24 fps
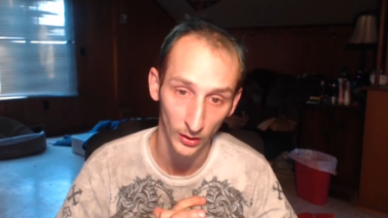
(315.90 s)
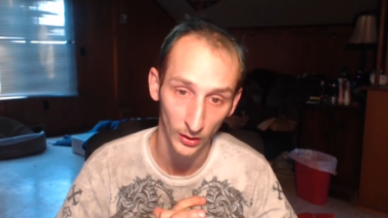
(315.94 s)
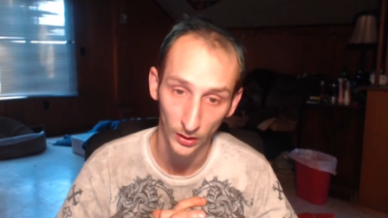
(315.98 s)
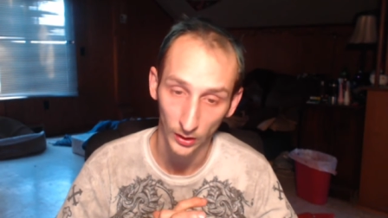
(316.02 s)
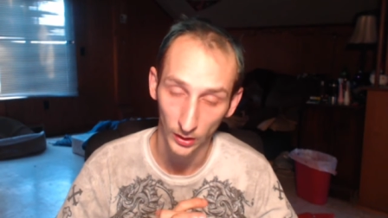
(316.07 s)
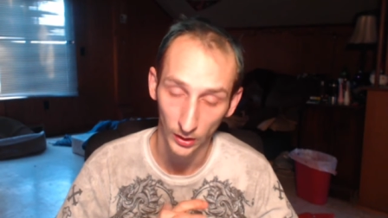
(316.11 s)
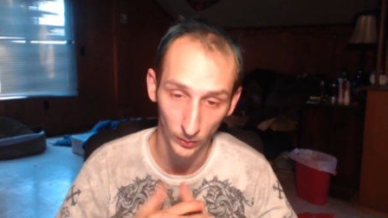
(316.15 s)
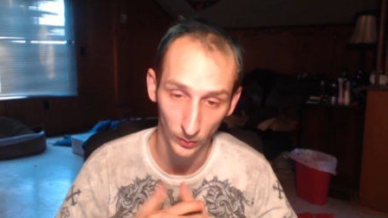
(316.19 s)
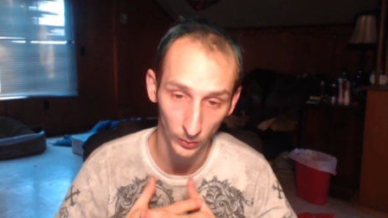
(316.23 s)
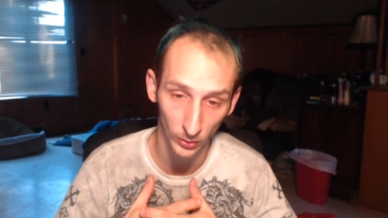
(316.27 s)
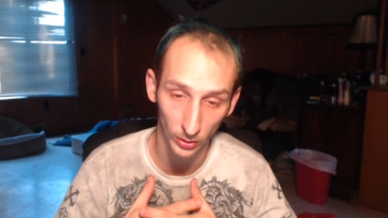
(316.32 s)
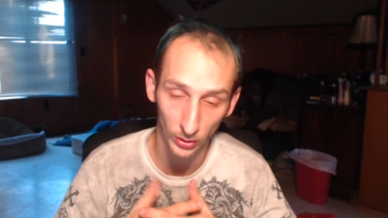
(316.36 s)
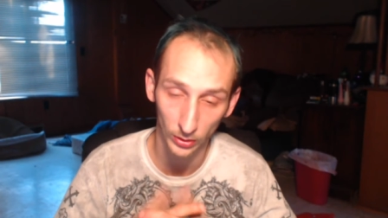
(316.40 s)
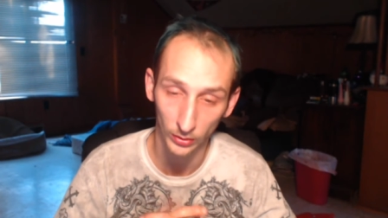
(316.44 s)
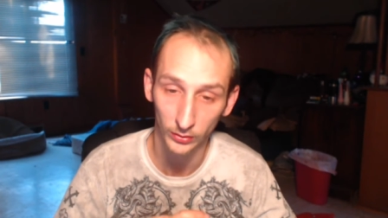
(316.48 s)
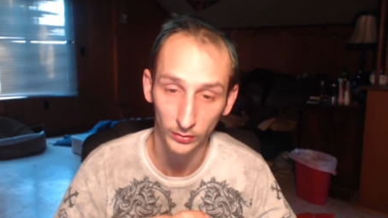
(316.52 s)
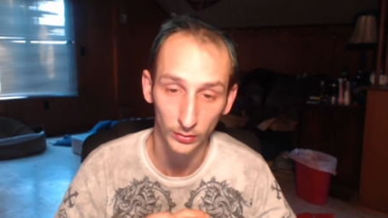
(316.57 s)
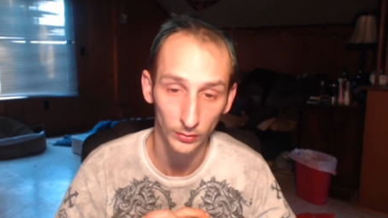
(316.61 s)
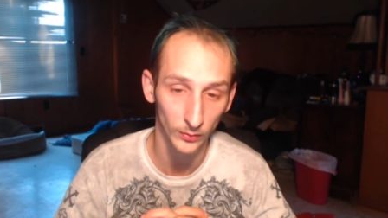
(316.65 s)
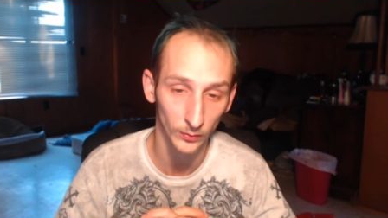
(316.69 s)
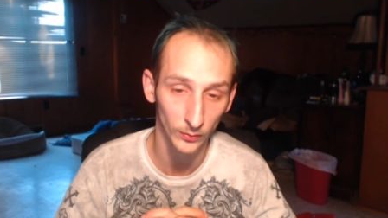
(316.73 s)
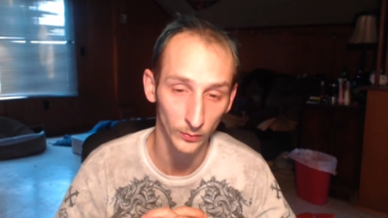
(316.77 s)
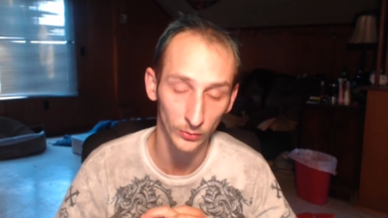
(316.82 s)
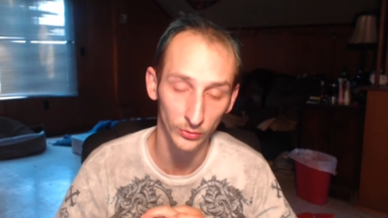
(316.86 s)
and we'll go
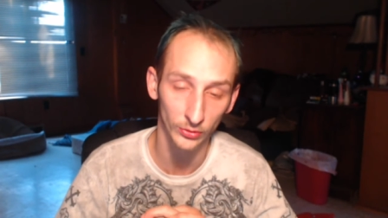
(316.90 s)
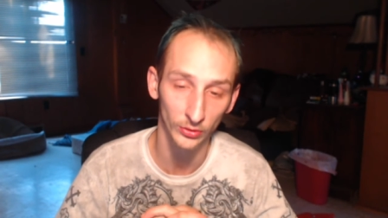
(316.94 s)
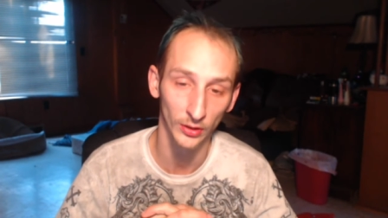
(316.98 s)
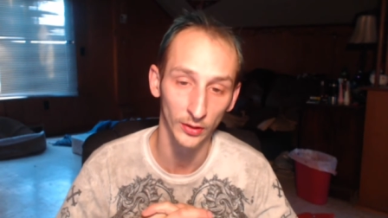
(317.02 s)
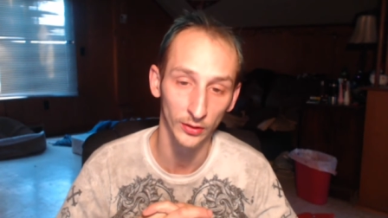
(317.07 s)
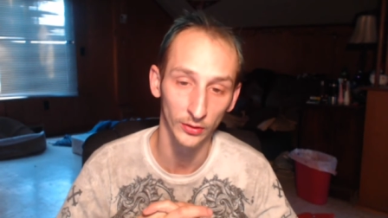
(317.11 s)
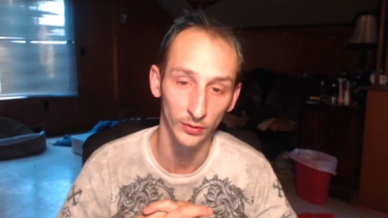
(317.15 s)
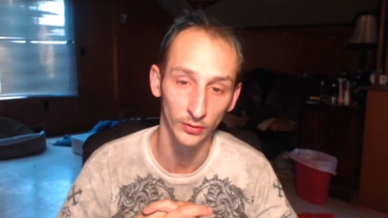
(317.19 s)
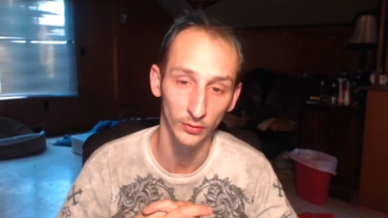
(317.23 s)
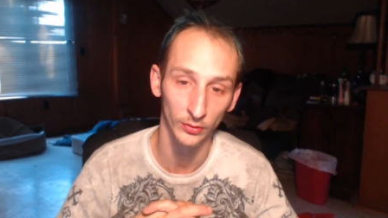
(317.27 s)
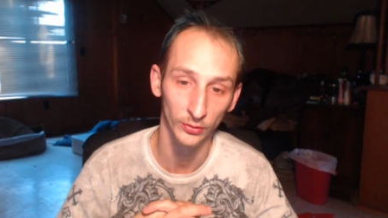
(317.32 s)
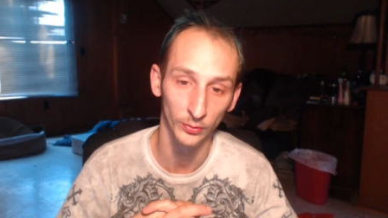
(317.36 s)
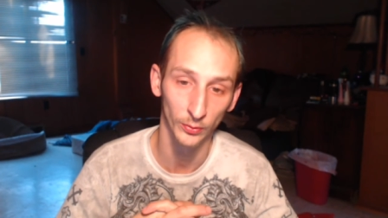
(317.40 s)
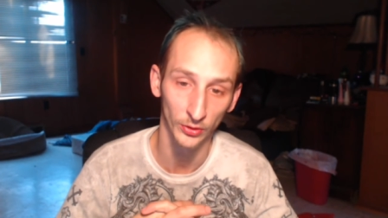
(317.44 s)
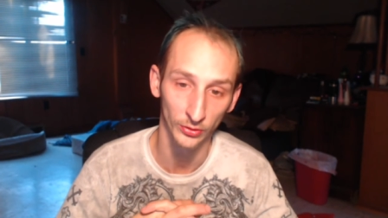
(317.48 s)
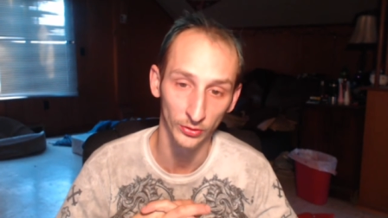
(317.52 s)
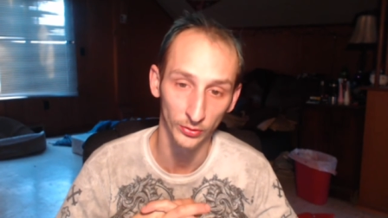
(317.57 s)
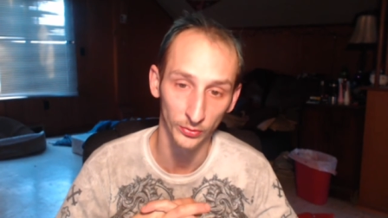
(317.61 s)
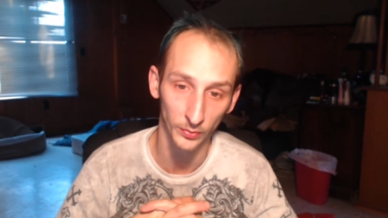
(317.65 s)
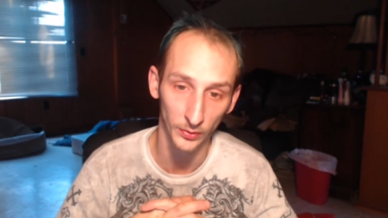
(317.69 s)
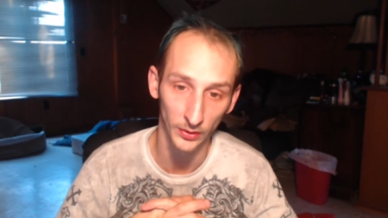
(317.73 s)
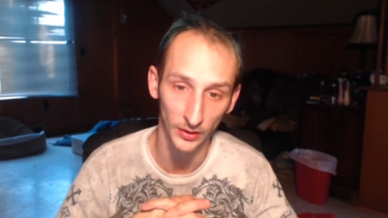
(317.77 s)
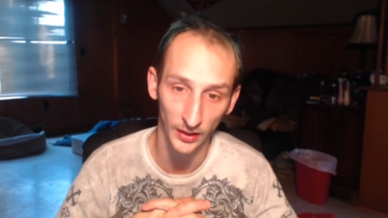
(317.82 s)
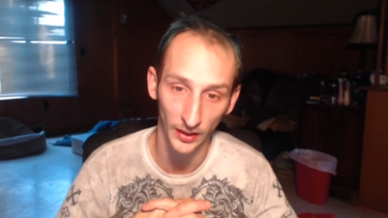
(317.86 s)
through and we'll try and do as much
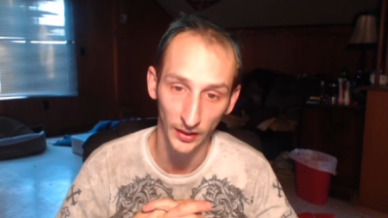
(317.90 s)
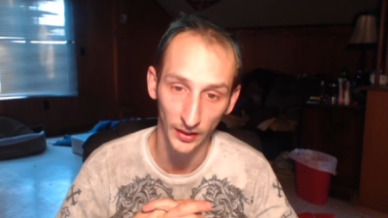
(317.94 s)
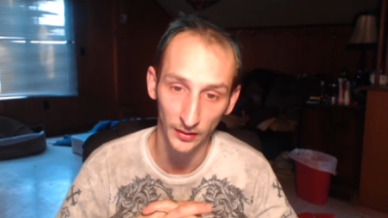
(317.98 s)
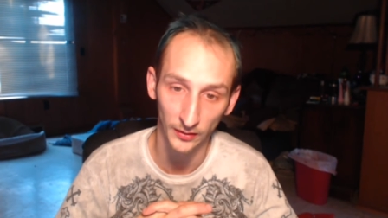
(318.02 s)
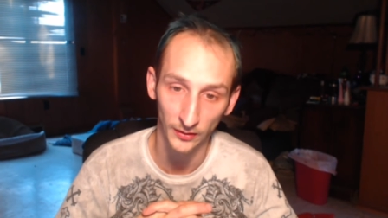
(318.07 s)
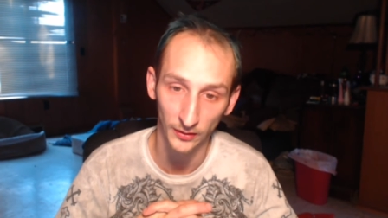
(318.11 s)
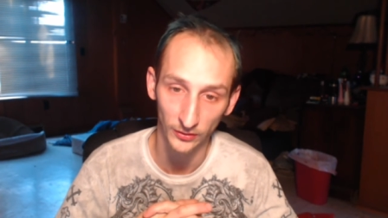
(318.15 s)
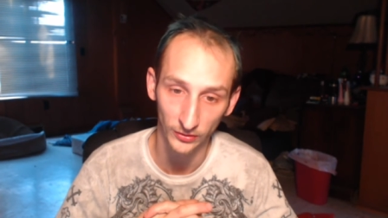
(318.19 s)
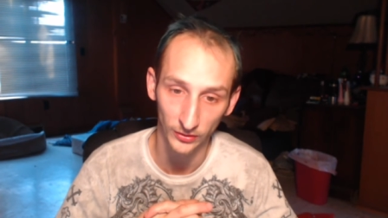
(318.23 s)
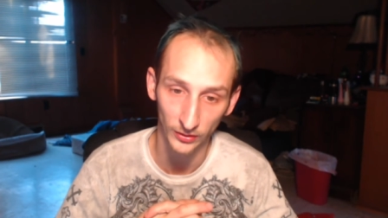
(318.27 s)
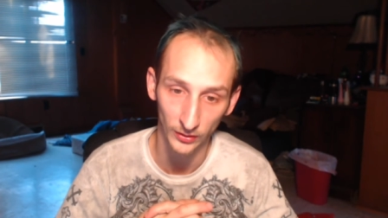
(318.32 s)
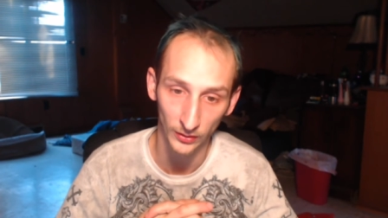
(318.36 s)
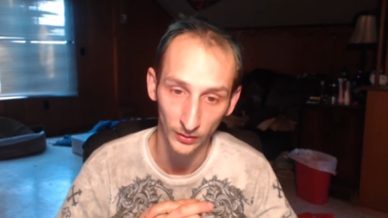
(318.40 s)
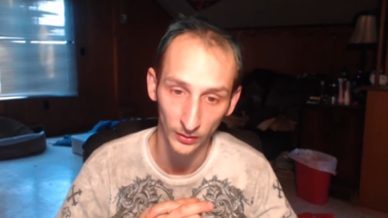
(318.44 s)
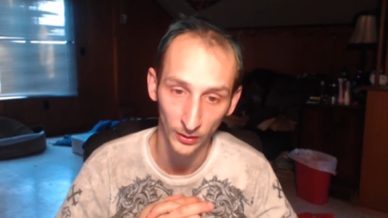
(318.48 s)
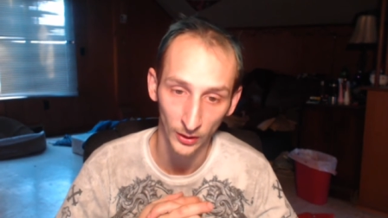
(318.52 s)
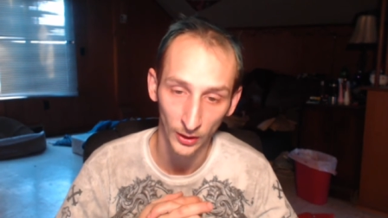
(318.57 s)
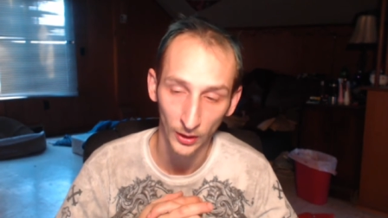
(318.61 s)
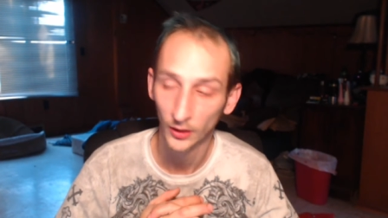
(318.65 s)
as we can this year.